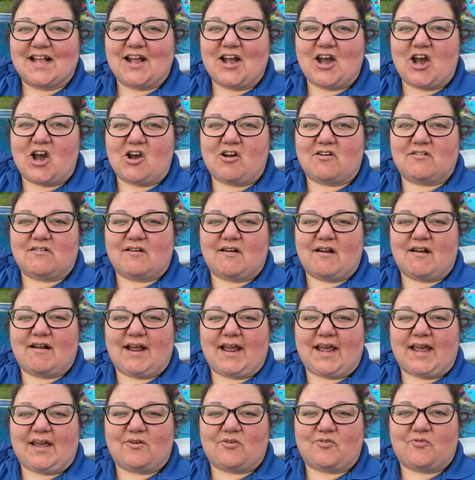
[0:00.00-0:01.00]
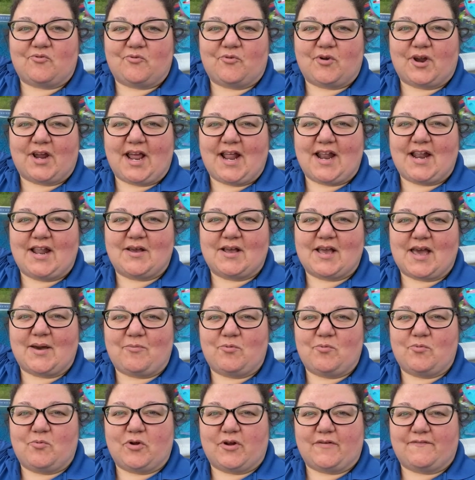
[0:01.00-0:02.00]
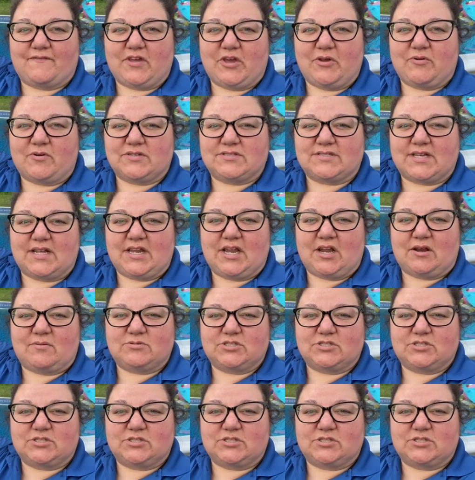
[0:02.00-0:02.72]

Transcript: All right. We're getting a couple more viewers in here.